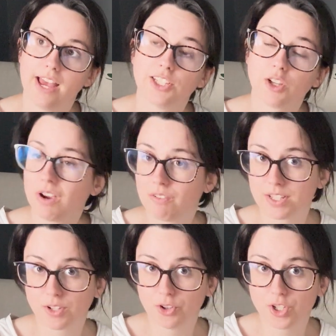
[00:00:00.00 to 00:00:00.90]
sewing
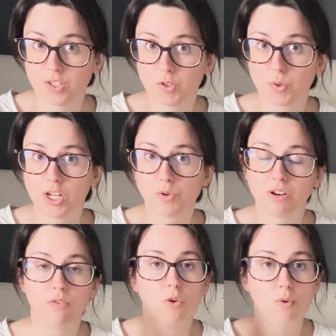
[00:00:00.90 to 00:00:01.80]
resolutions for
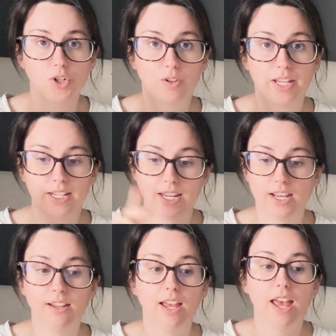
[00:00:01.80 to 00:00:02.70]
2024, which I'll link
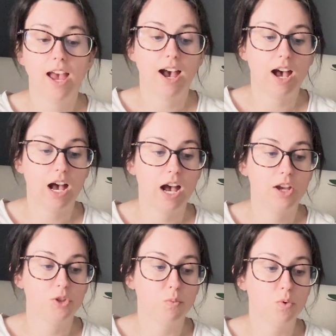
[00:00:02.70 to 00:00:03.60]
here,
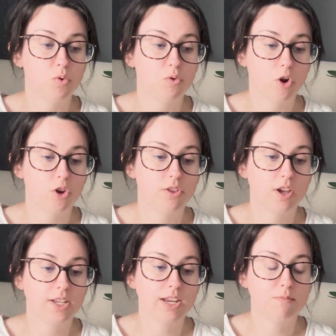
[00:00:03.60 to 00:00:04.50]
you will know
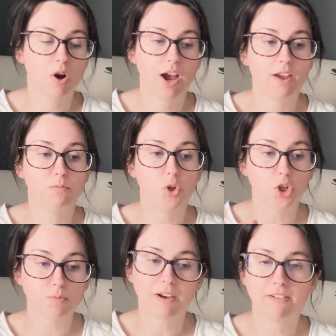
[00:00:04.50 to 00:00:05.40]
that in my
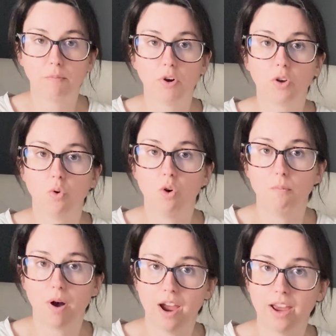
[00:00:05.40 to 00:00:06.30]
use my fabric or
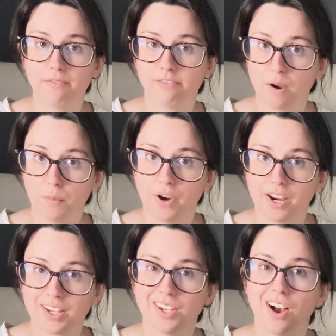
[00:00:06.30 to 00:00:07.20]
buy
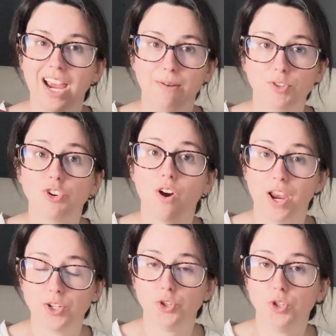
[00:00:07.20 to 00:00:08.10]
fabric, I am
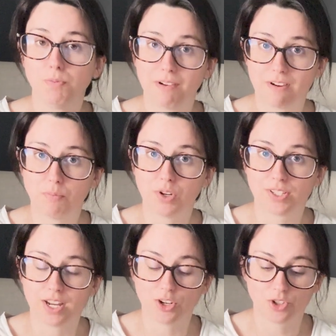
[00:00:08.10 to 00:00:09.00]
trying to use my fabric
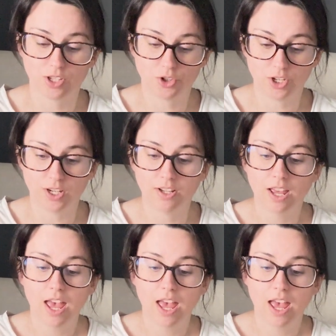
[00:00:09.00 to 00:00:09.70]
stash this year.